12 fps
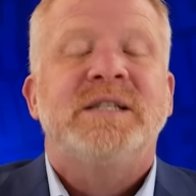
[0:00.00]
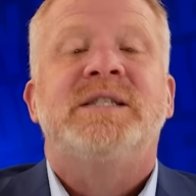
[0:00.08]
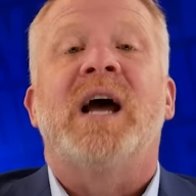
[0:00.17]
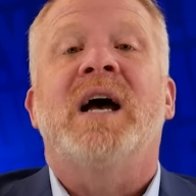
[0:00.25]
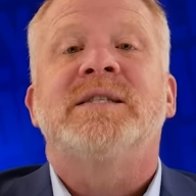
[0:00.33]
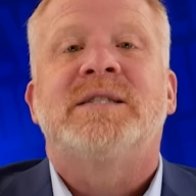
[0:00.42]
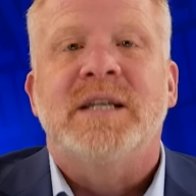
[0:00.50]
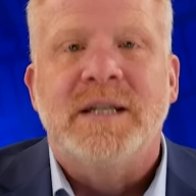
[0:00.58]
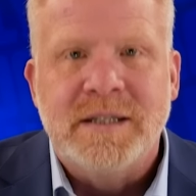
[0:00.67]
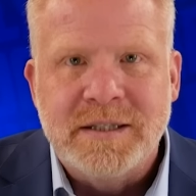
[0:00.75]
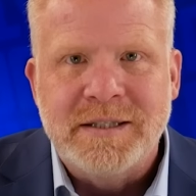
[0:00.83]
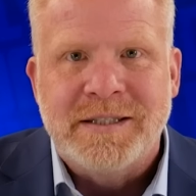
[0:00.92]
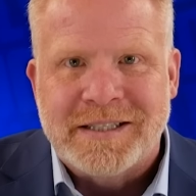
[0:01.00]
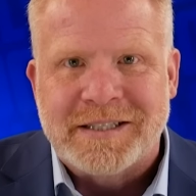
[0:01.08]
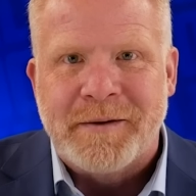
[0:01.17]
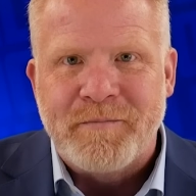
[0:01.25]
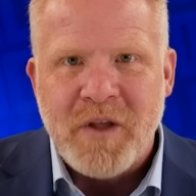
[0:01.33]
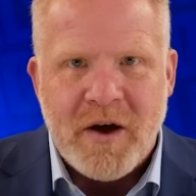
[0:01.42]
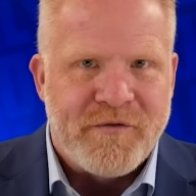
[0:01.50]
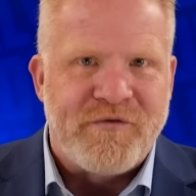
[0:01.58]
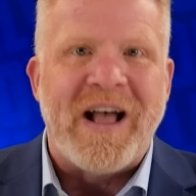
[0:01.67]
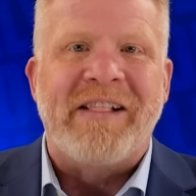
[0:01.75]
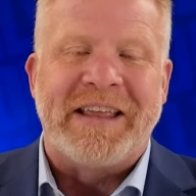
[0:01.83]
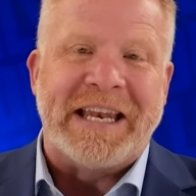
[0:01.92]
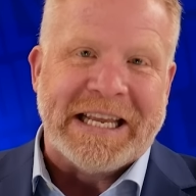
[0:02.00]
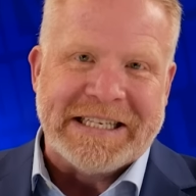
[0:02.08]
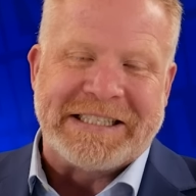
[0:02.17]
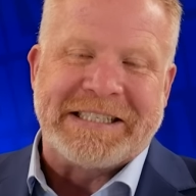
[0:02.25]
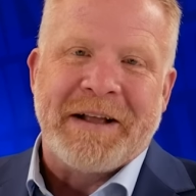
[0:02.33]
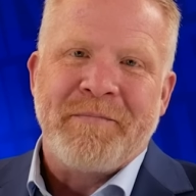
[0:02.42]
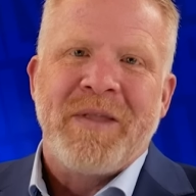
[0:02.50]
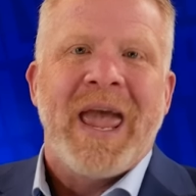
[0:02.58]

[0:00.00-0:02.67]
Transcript: dozens of felonies.